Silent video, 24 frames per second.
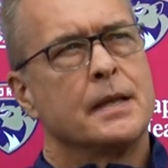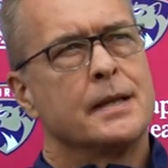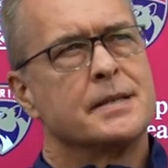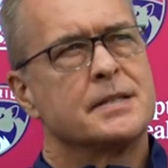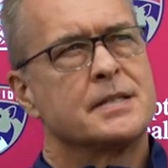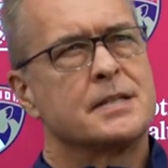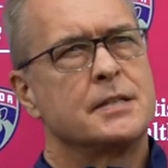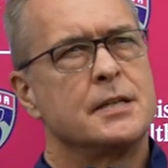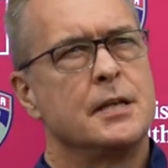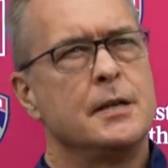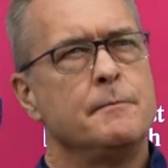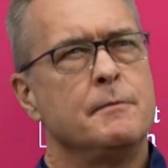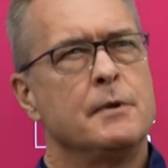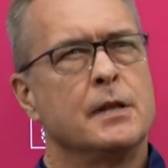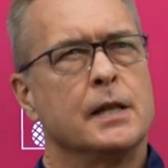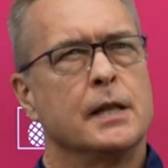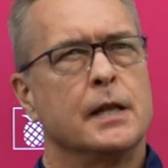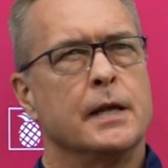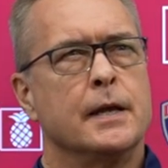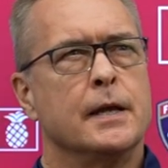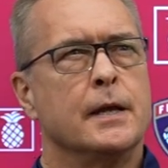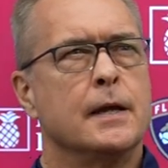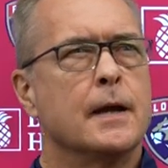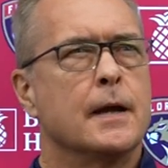
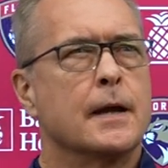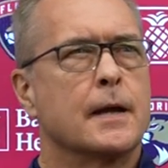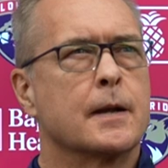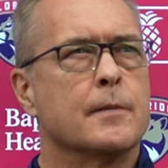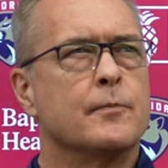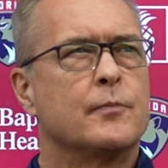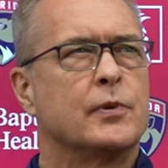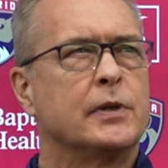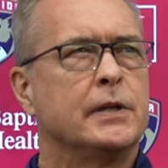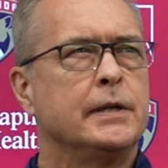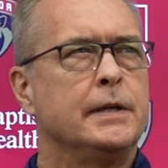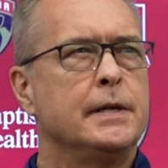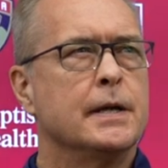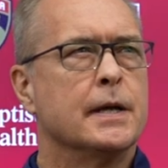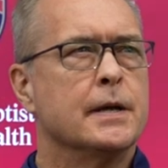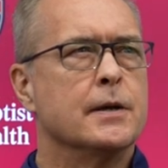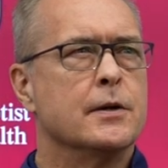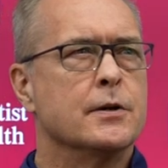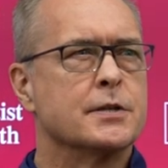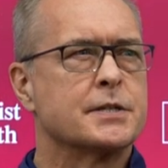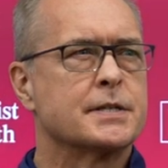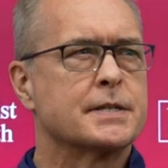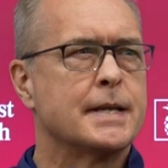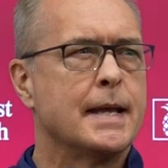seemingly a complete
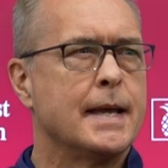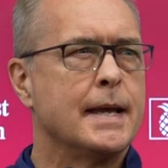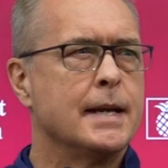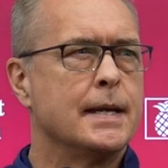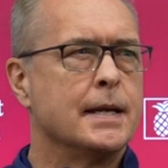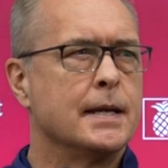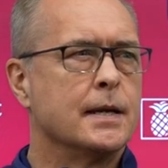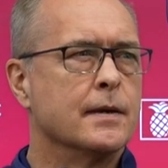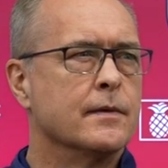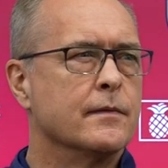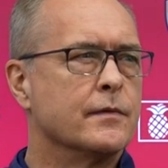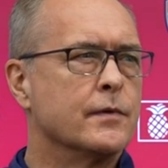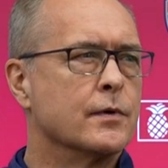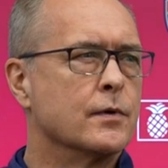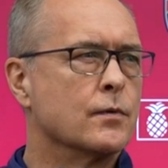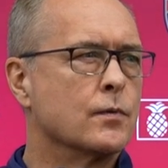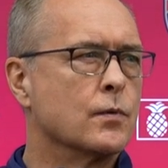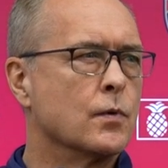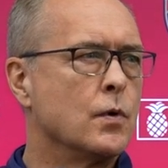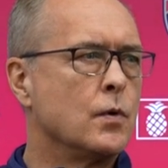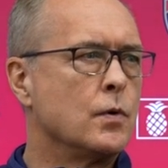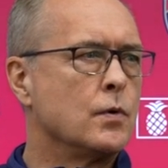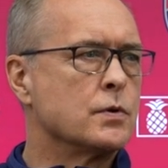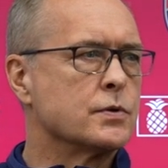understanding of their
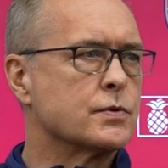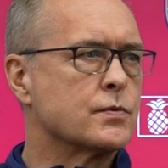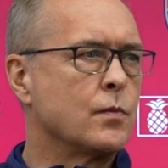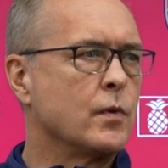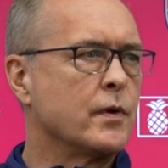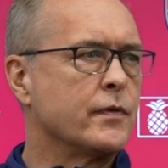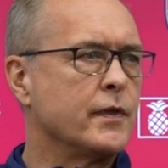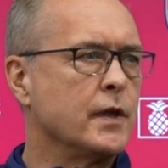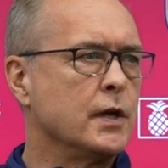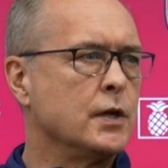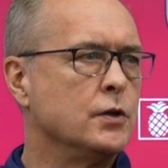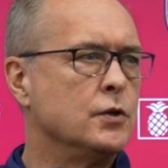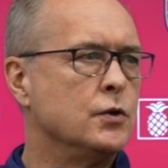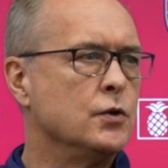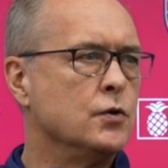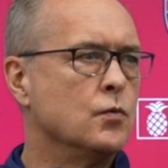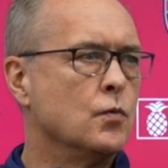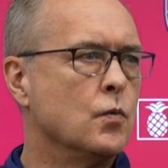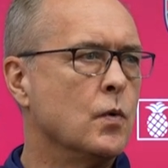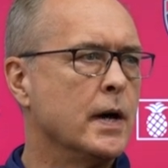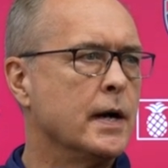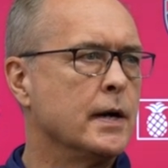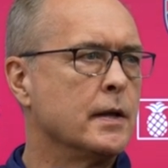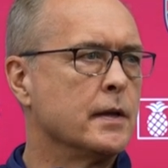roles, what they do
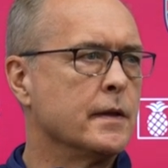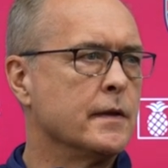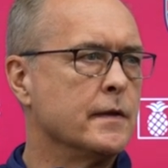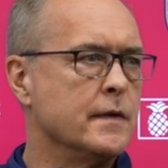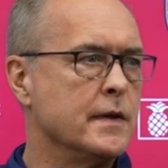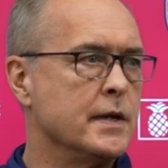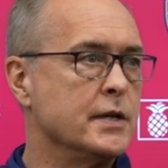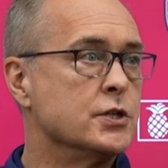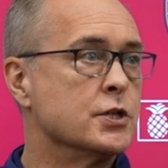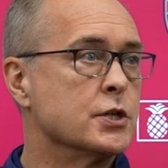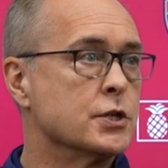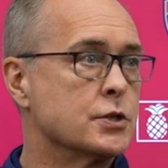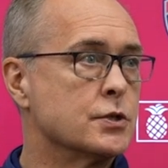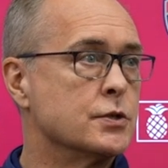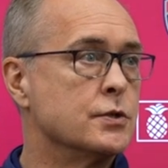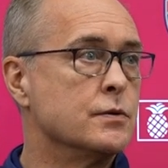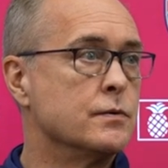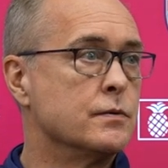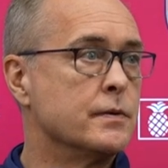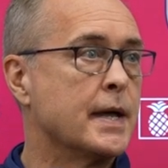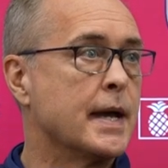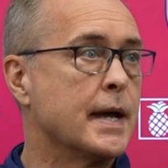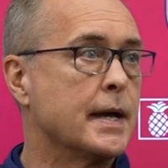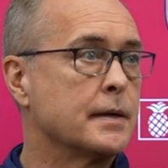well, and they just
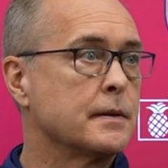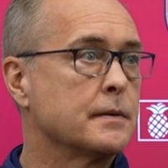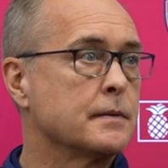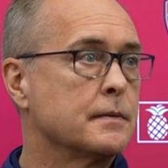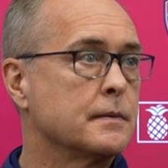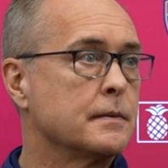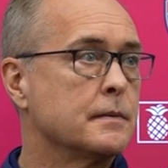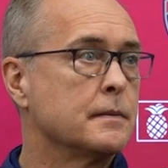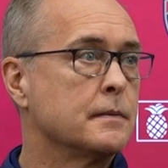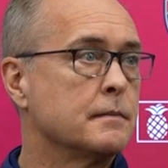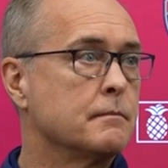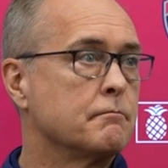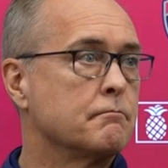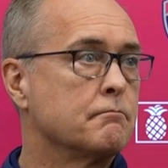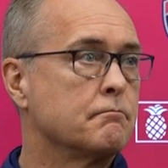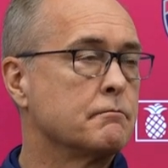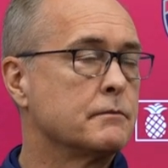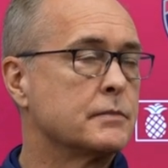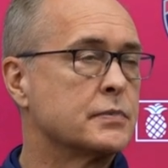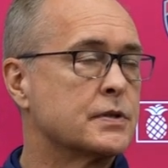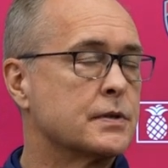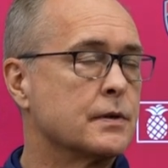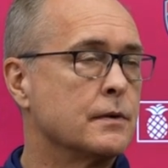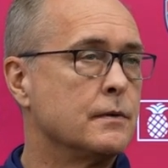do that.
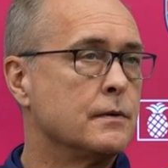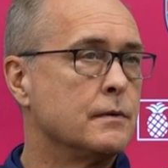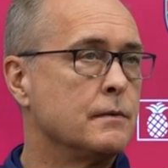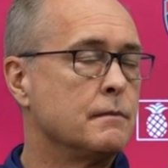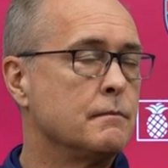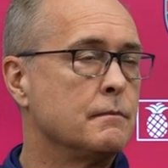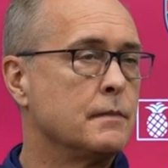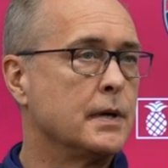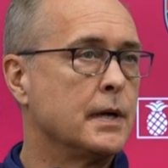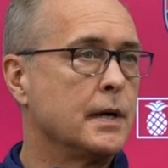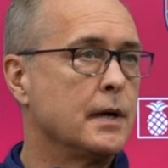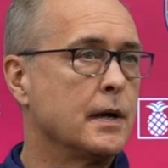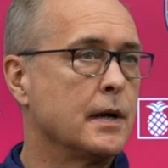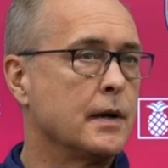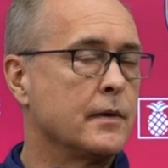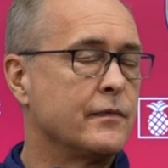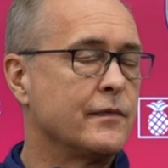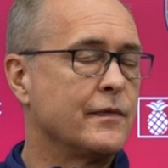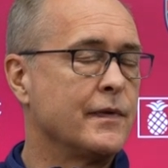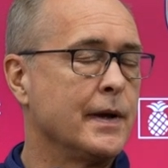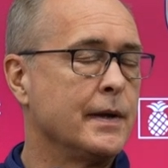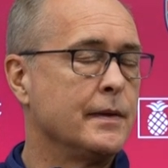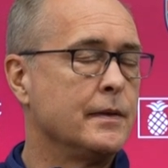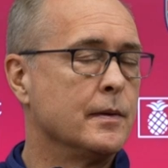So I
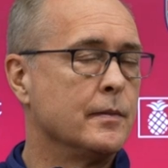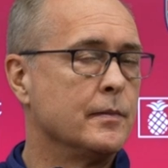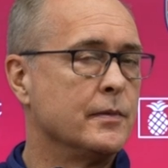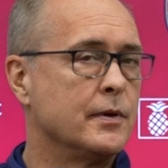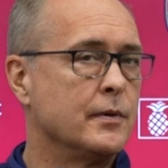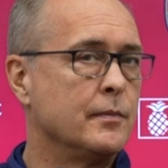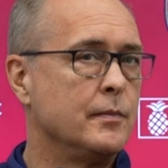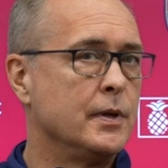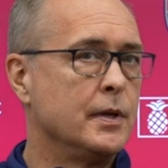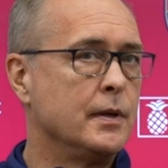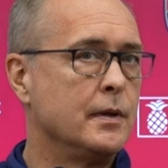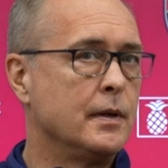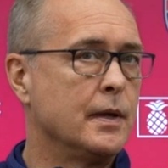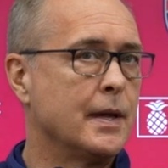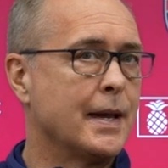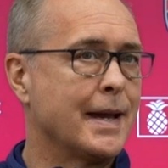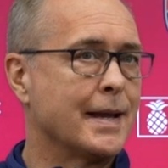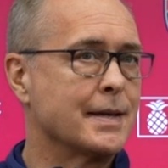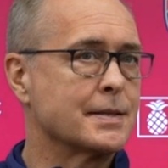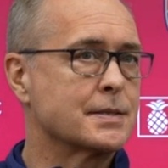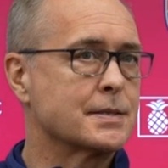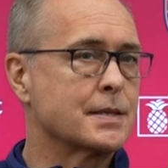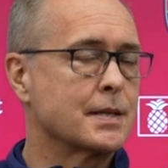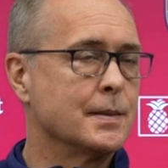find them to be
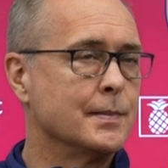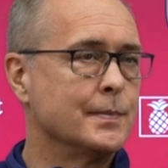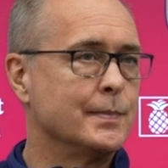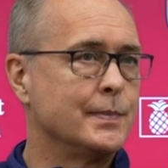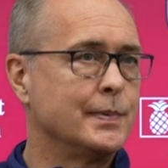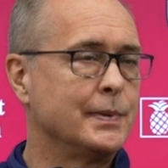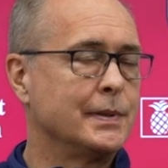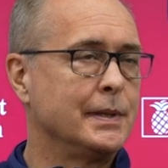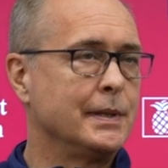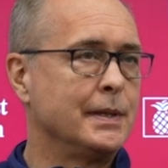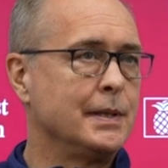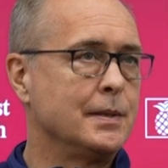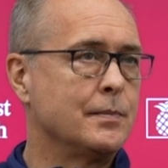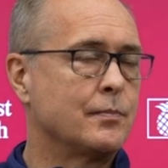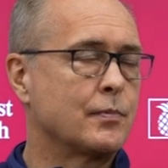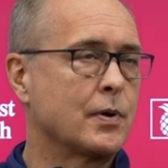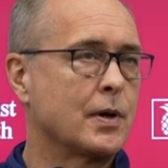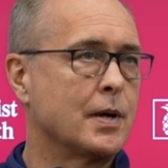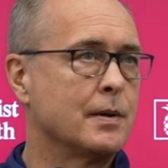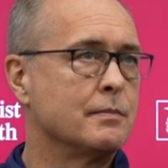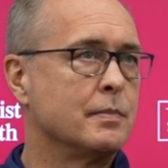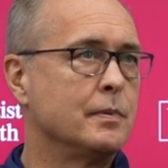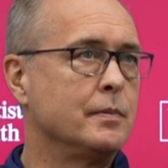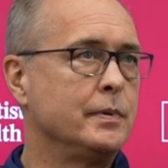as complete,
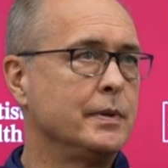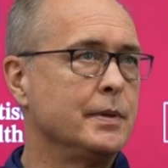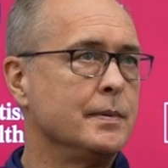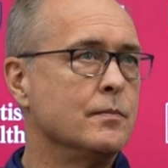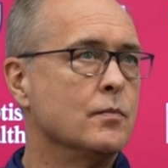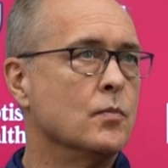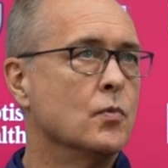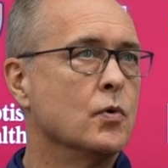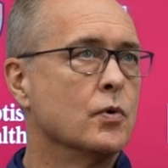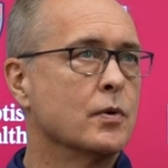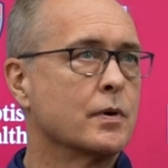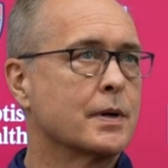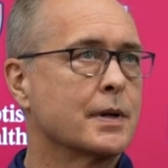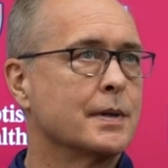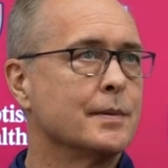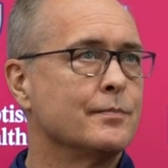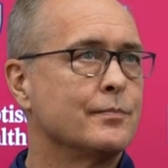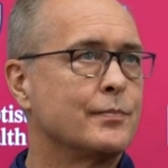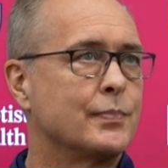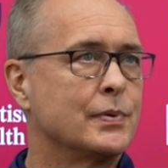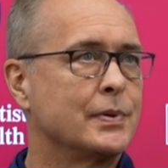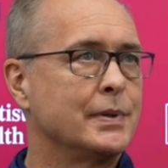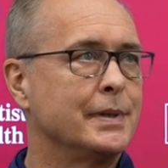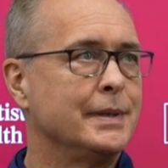probably more
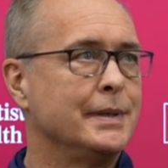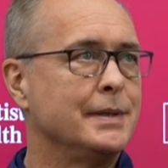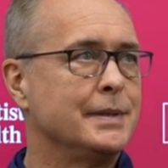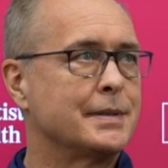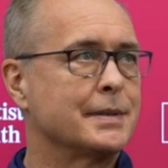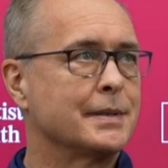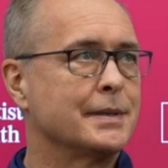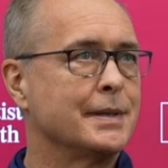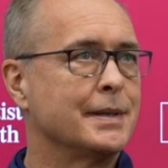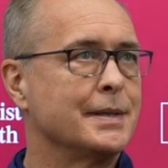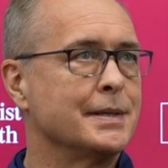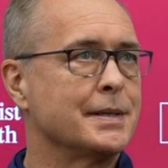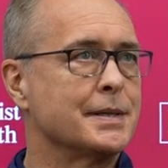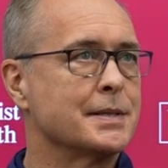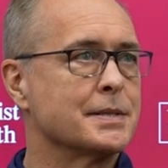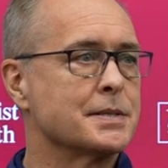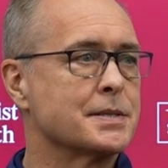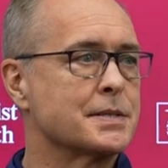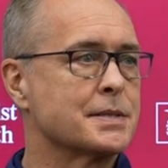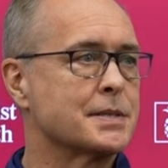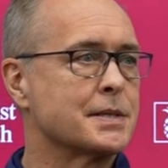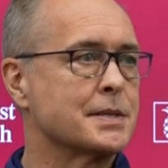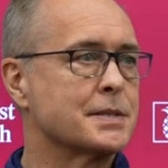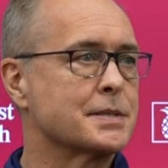complete and
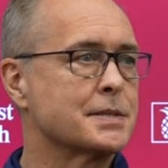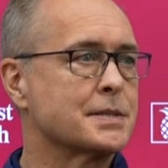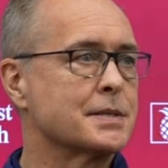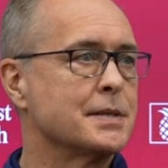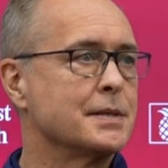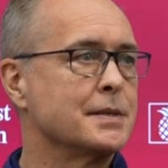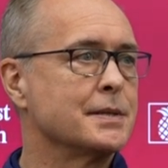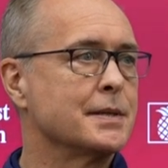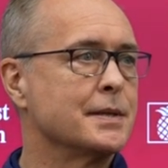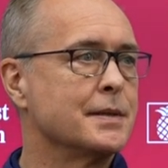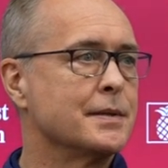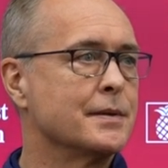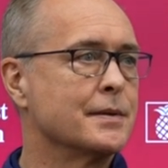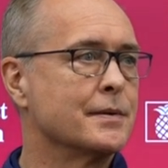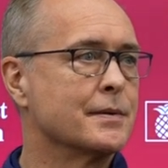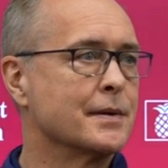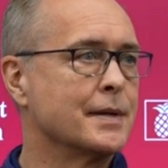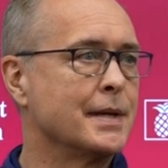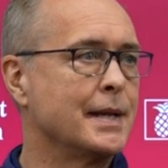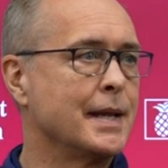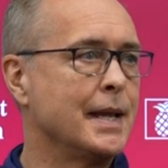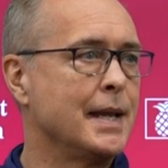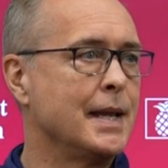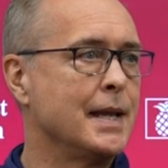consistent in their
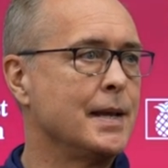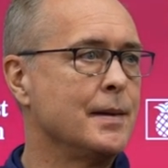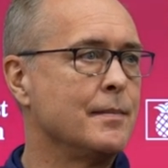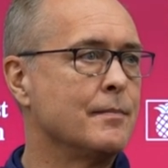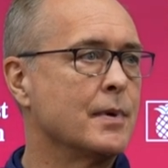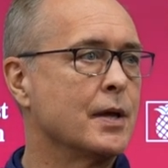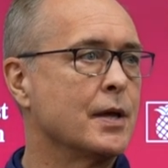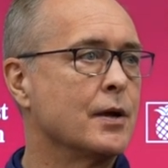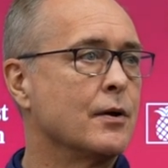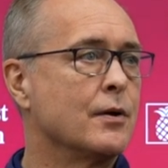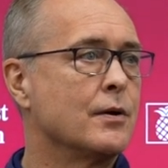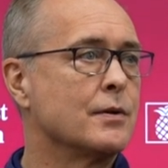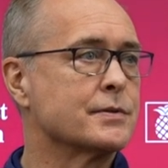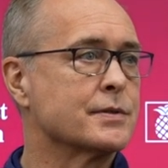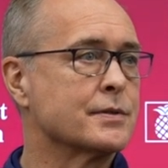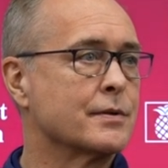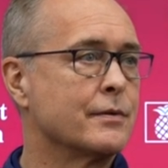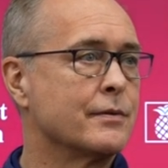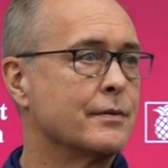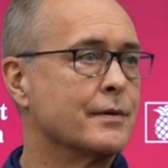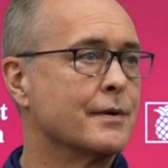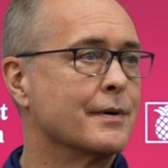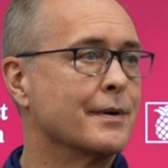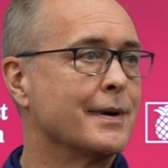game and
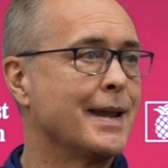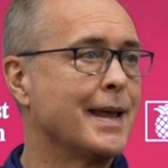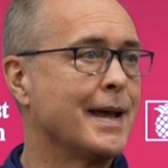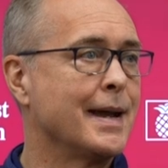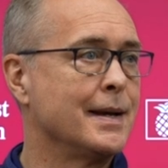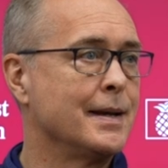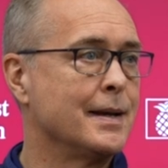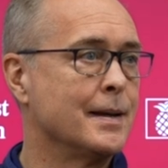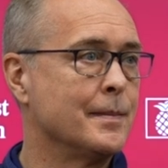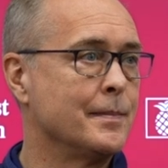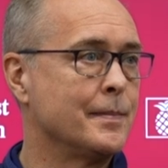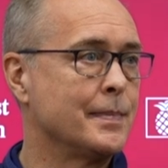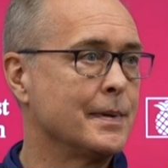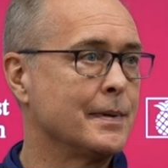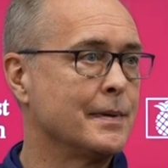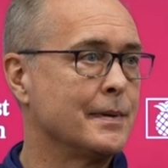also their lineup